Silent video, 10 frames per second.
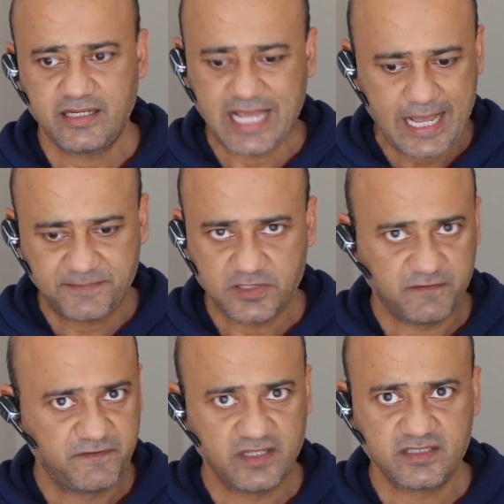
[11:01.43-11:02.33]
gaps. It
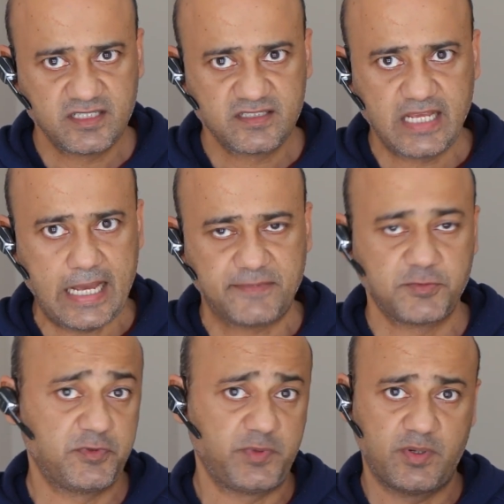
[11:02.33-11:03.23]
fills these gaps
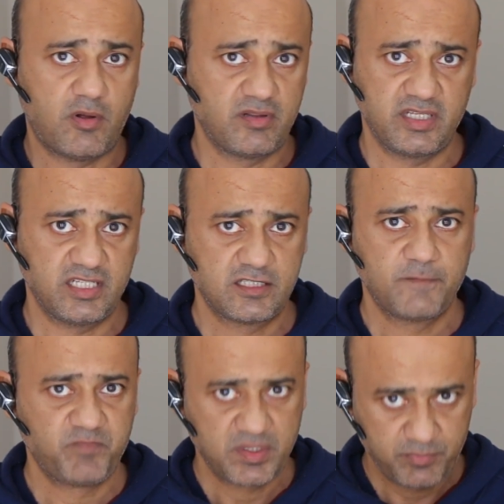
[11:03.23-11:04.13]
between all these
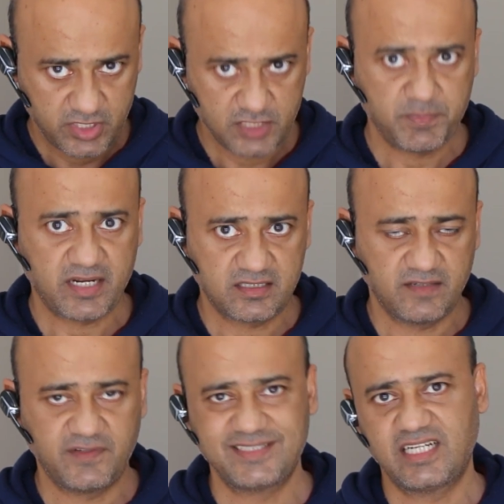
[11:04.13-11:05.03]

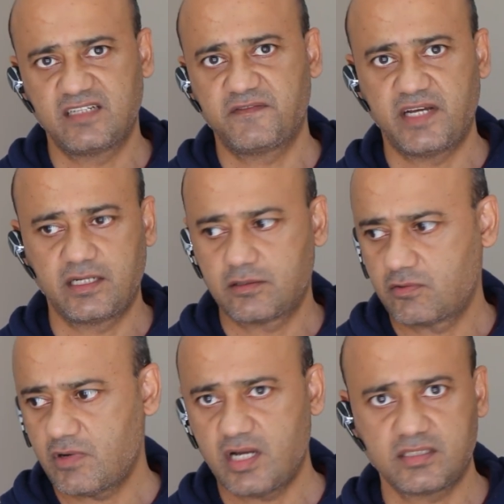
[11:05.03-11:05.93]
perspective, identifying
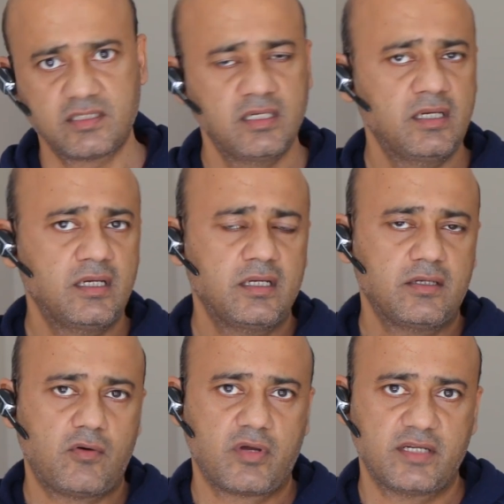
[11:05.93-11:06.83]
cross
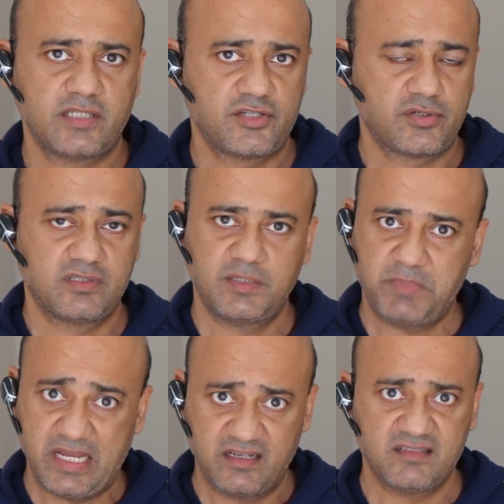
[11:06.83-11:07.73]
organizational
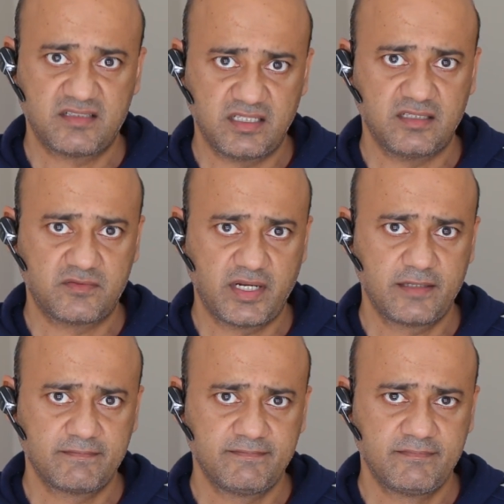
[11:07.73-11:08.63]
dependencies,
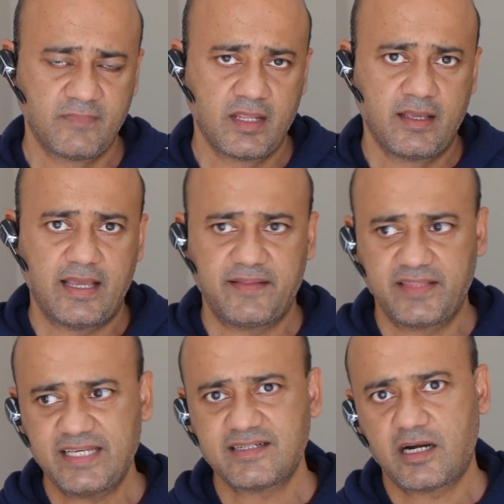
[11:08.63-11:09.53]
right? and
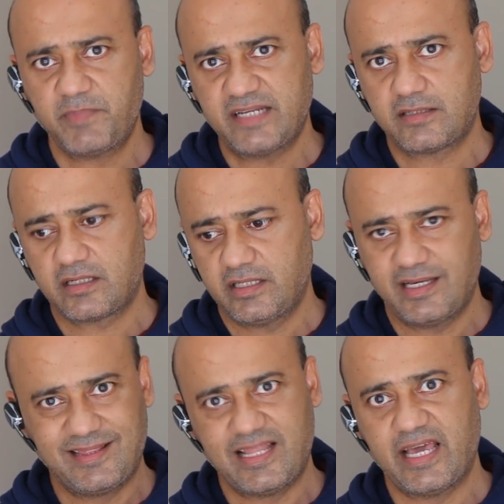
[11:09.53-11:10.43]
these are basically
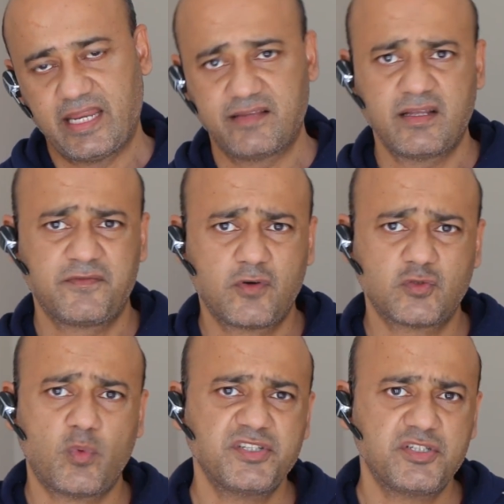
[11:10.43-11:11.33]
aligning. And then of course,
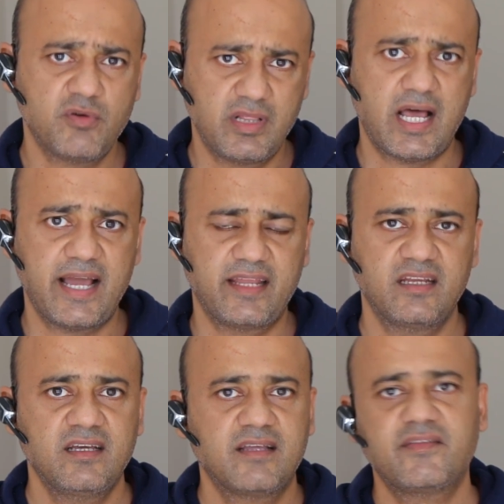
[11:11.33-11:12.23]
once you
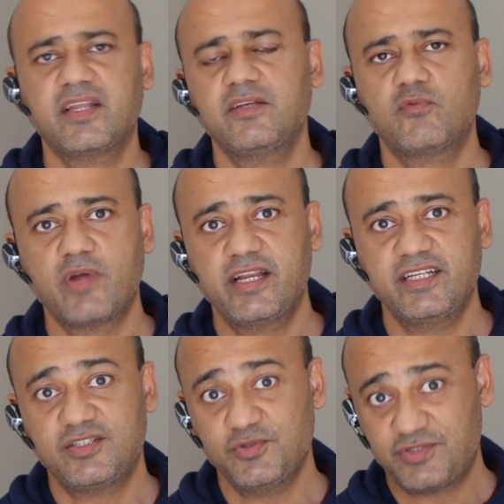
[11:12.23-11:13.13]
align, then you're ready
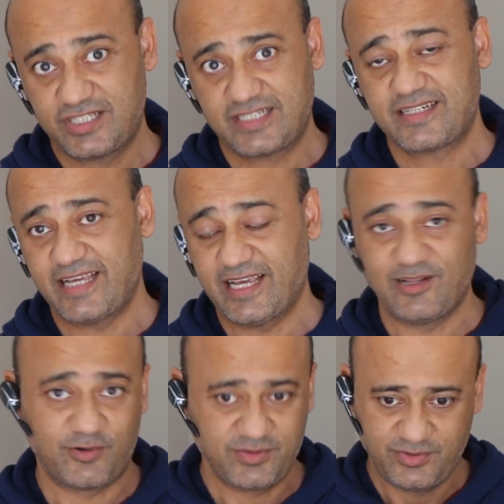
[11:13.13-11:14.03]
to scale
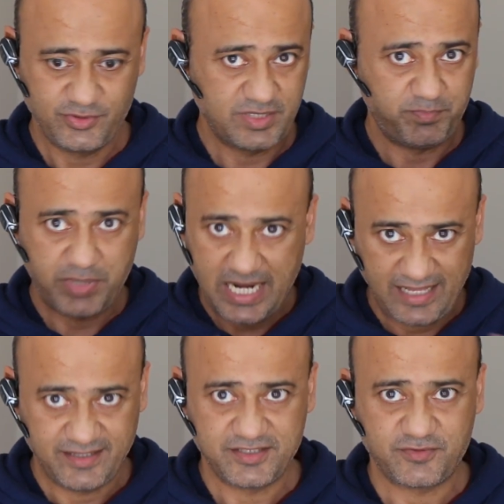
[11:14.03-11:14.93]
or do some
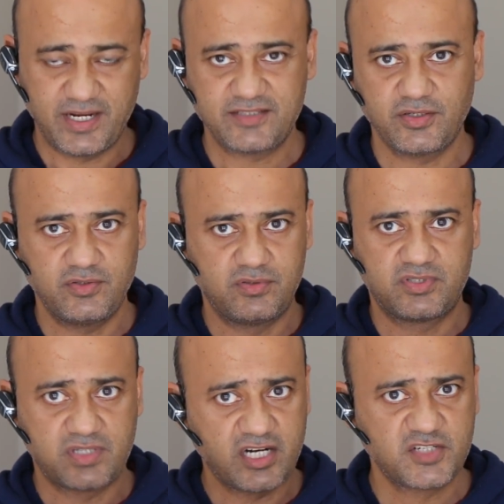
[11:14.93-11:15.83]
pilots, right? So you
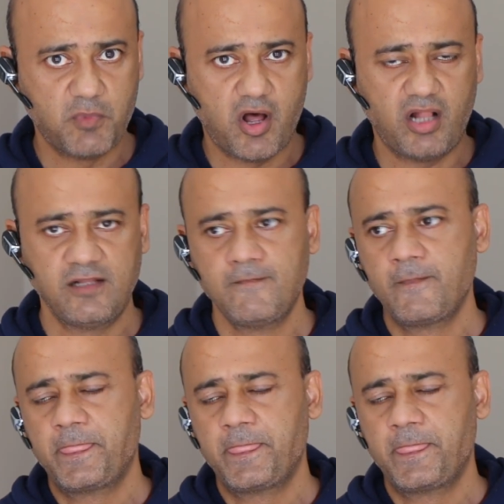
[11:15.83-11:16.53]
start small,